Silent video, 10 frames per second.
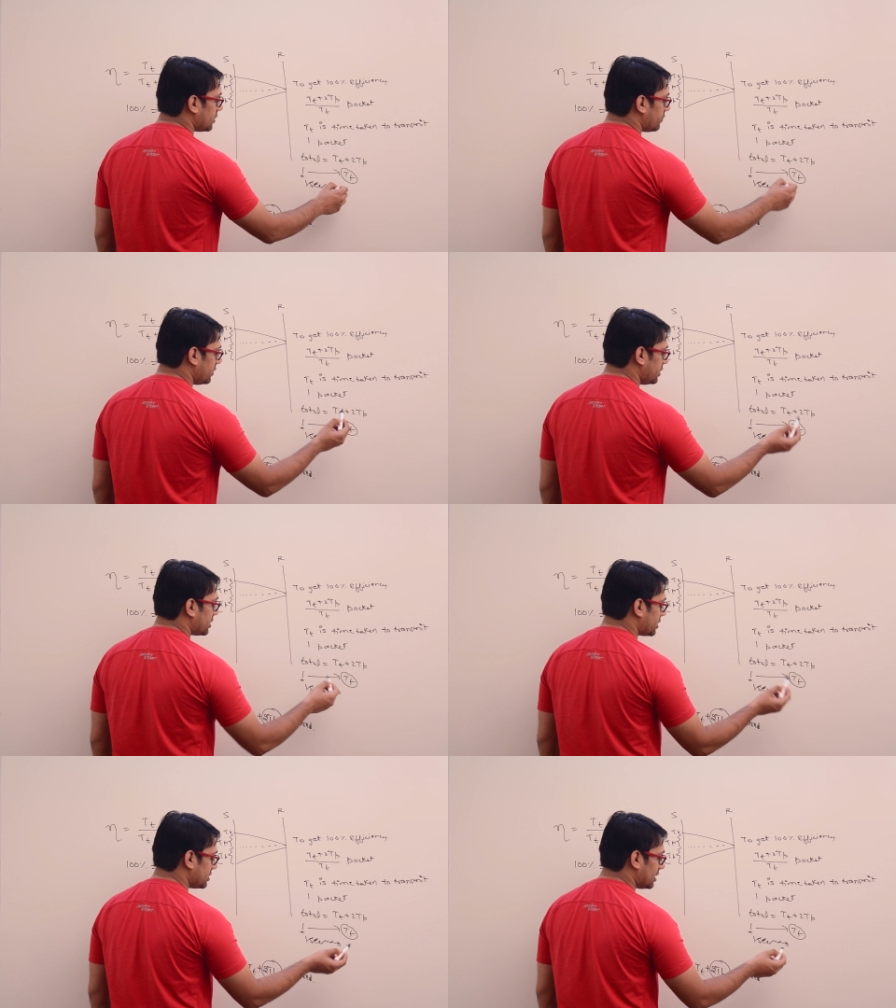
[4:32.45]
if
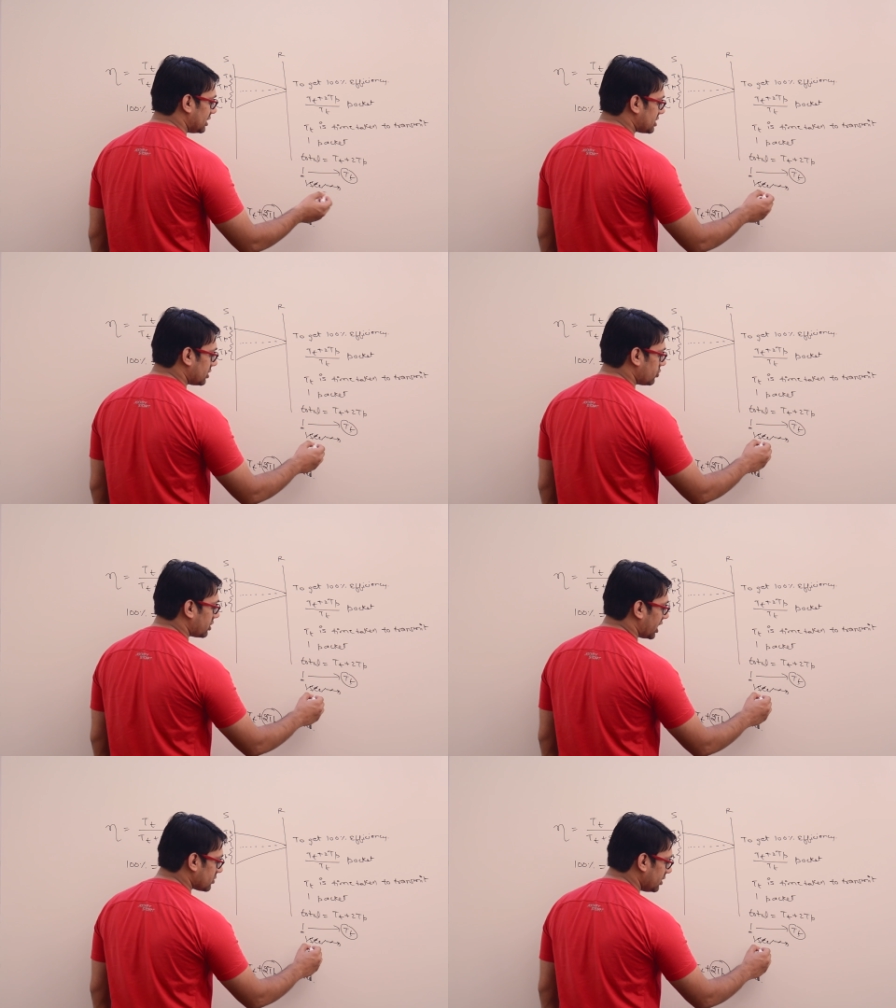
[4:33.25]
we say this to
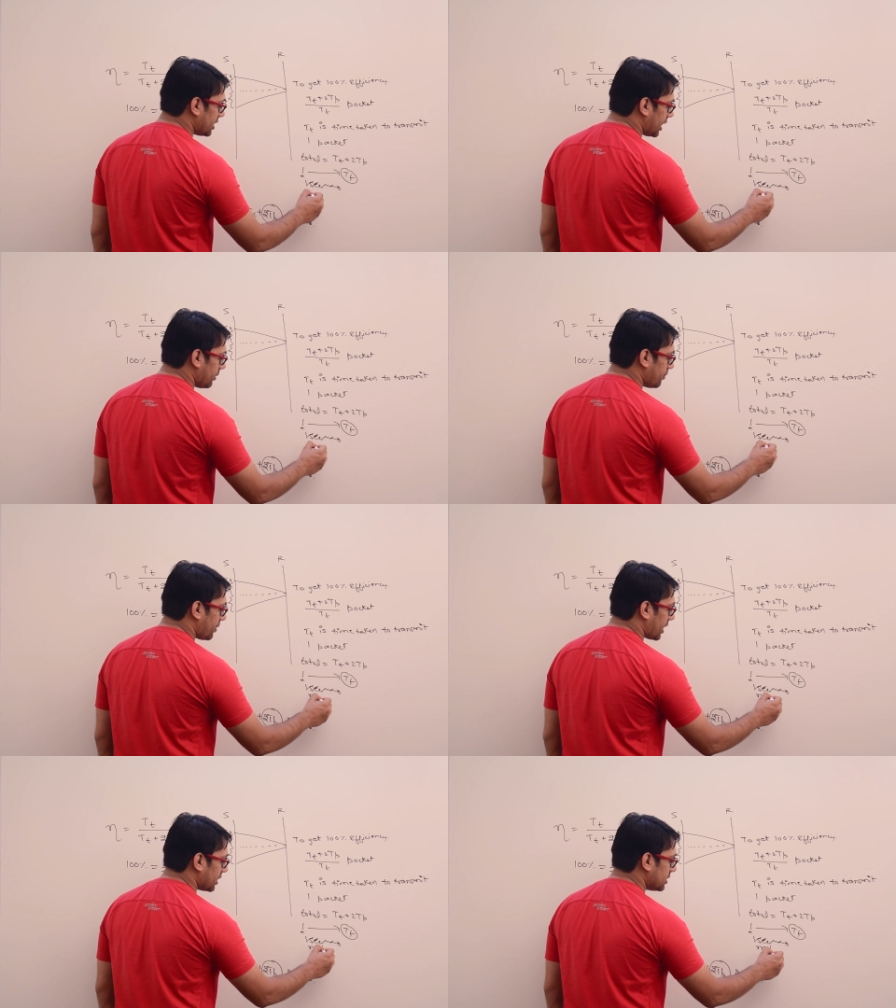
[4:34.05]
transmit m
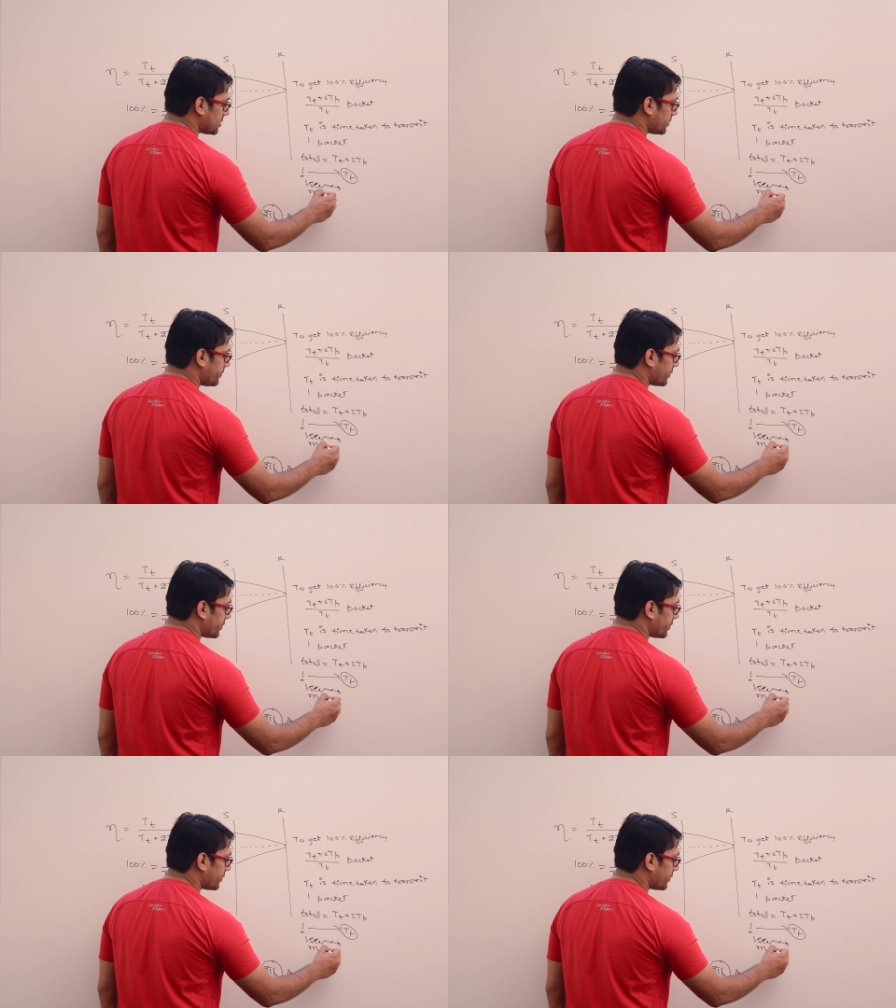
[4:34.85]
packets,